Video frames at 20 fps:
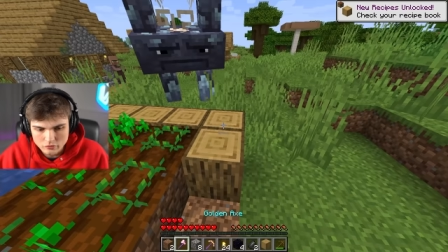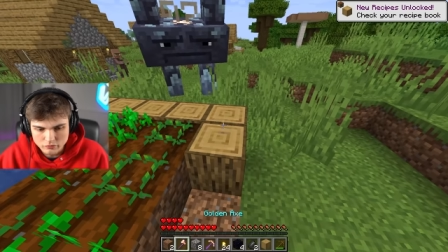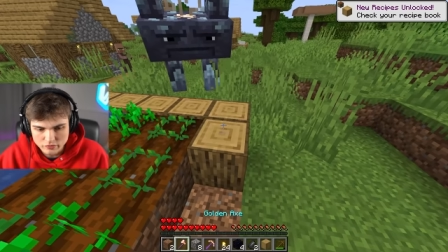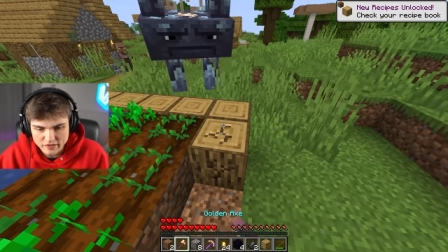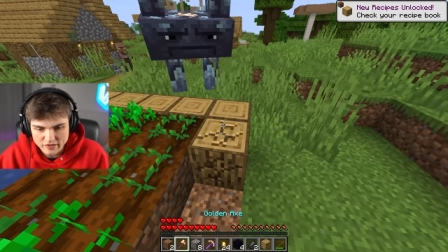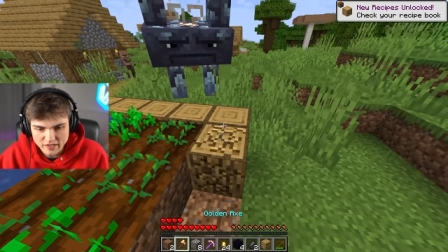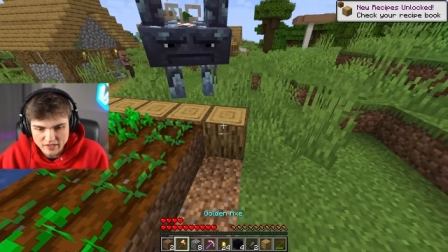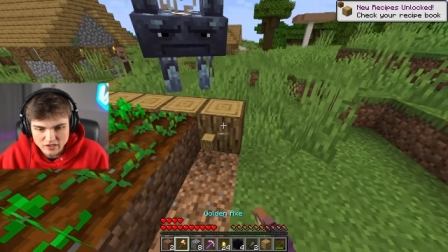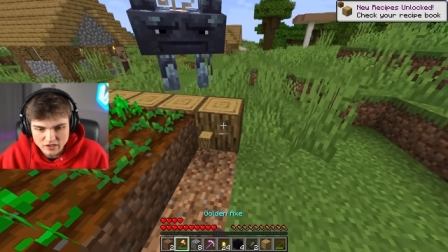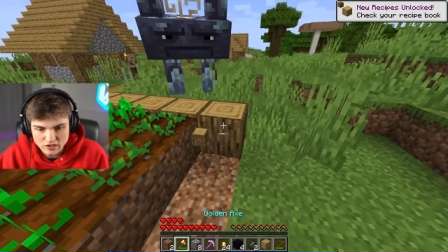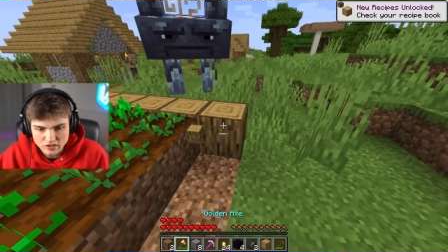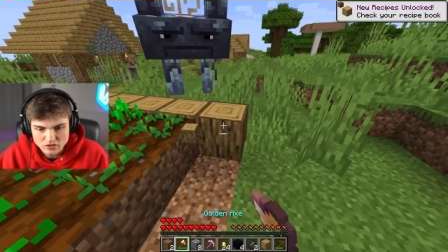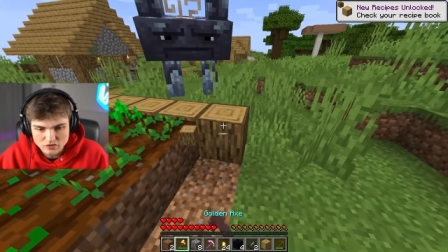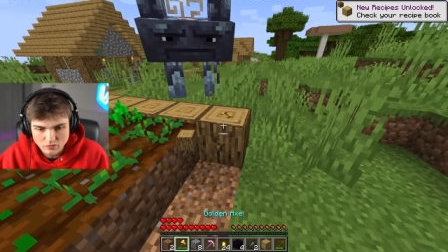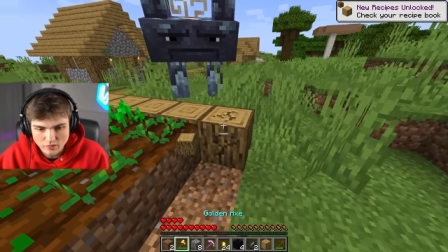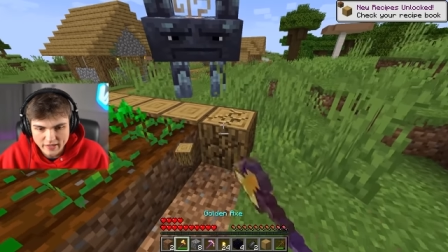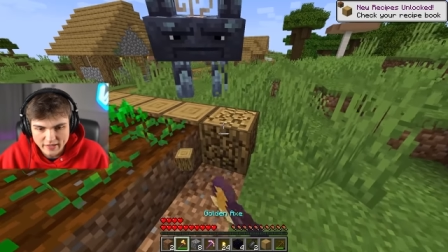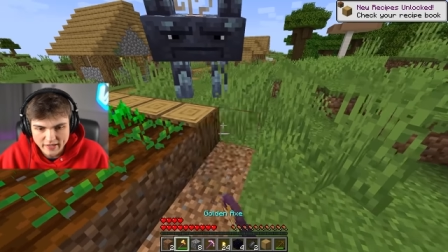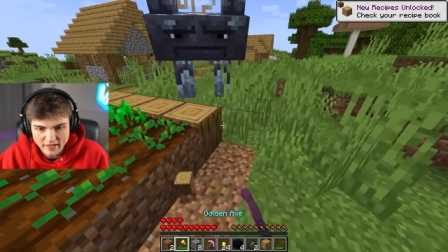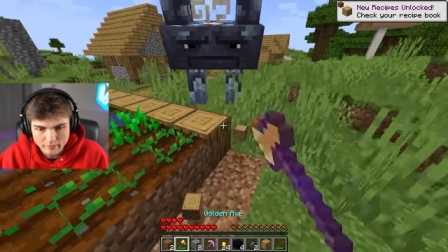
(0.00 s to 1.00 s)
ridiculous
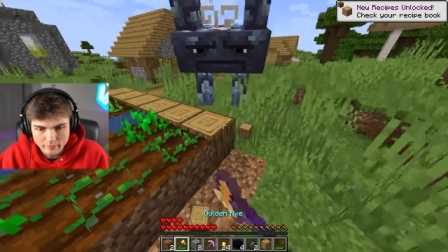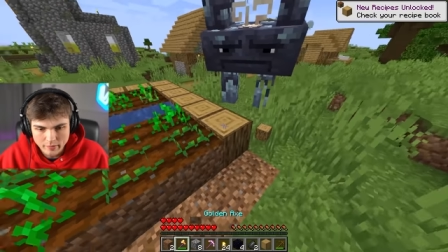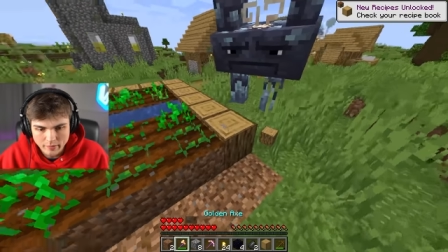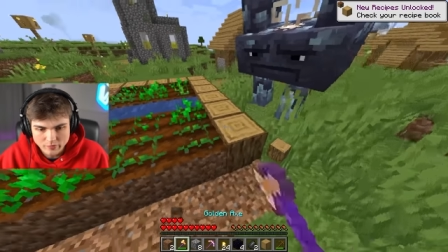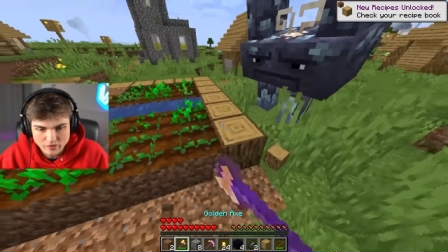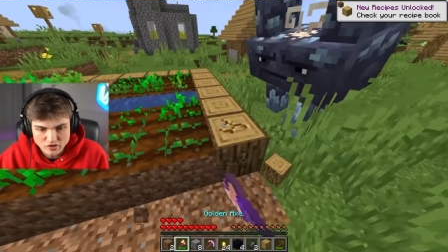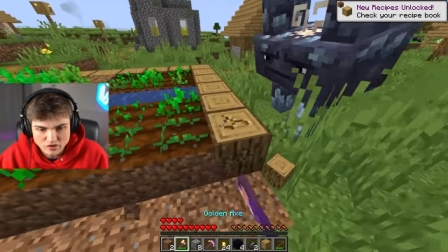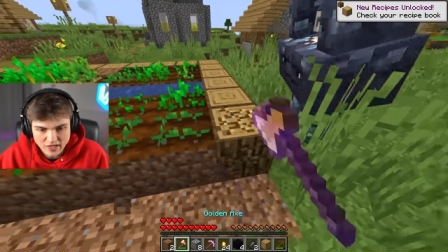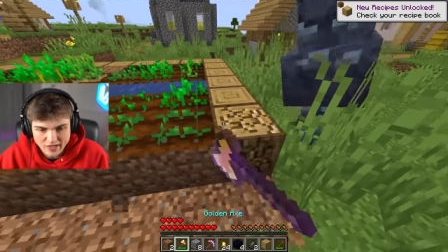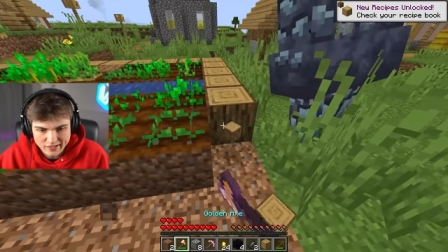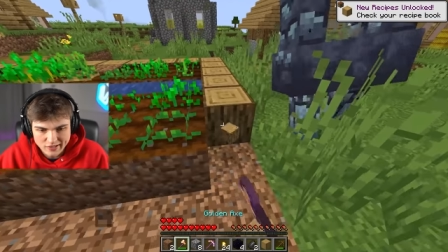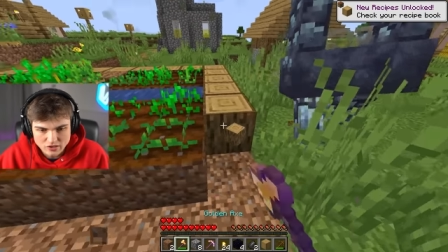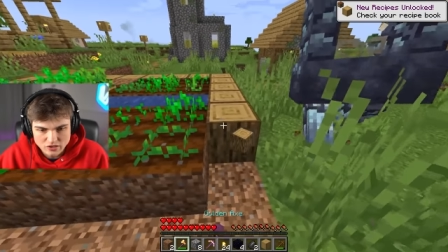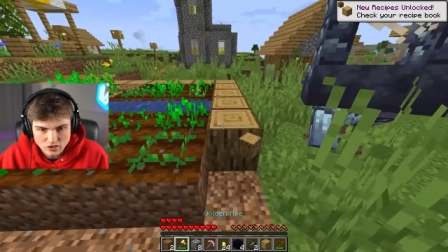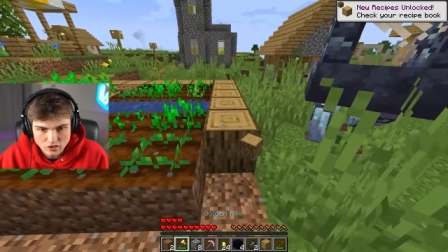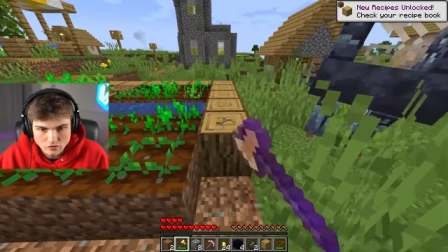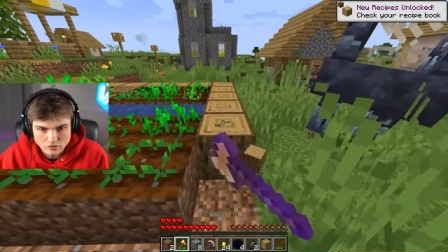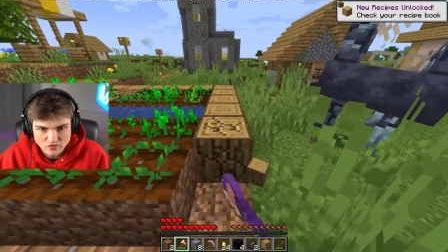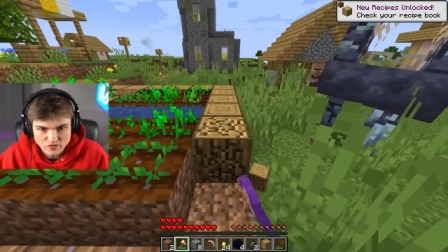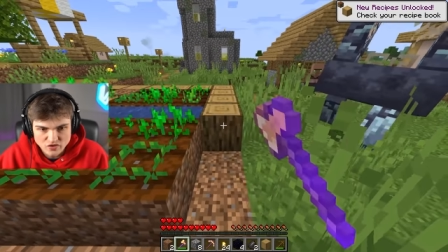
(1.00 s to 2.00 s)
right now, but I'm just getting us
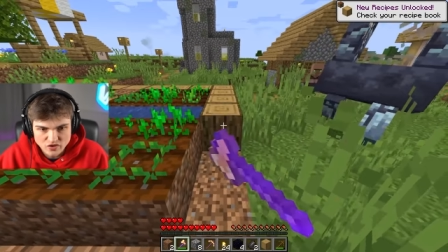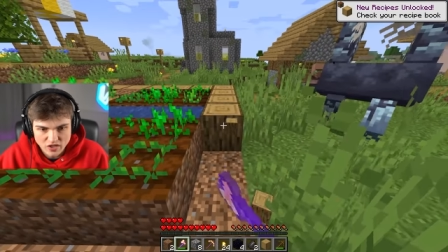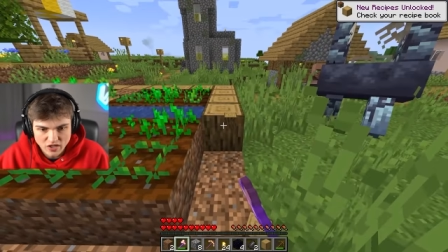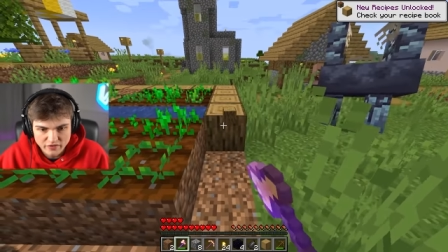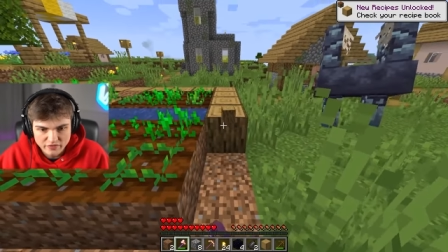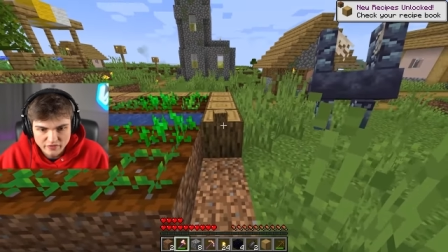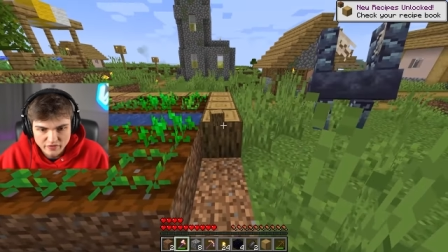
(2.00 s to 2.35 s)
loads of stuff.